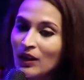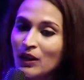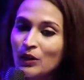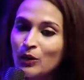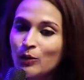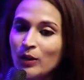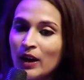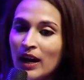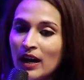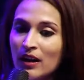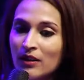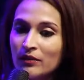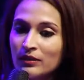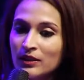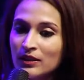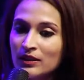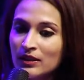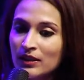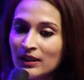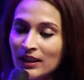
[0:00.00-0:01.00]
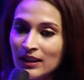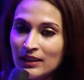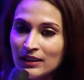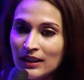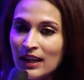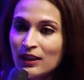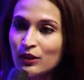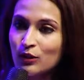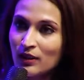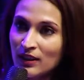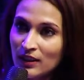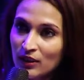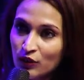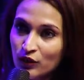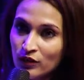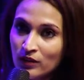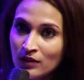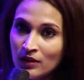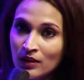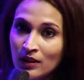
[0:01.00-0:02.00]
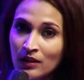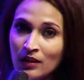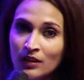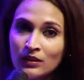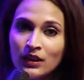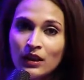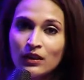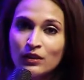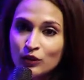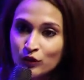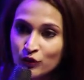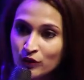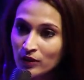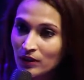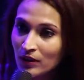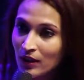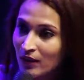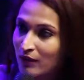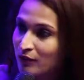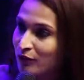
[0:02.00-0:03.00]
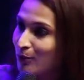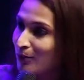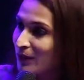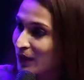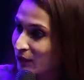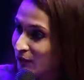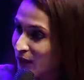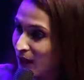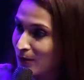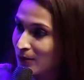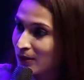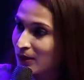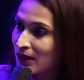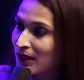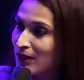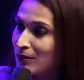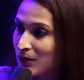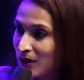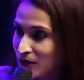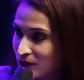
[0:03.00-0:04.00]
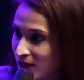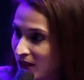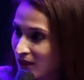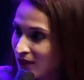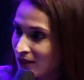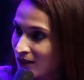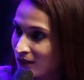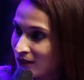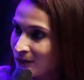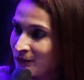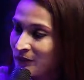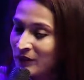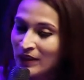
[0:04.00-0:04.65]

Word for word: who have this great adulation and unconditional love for my family and my father.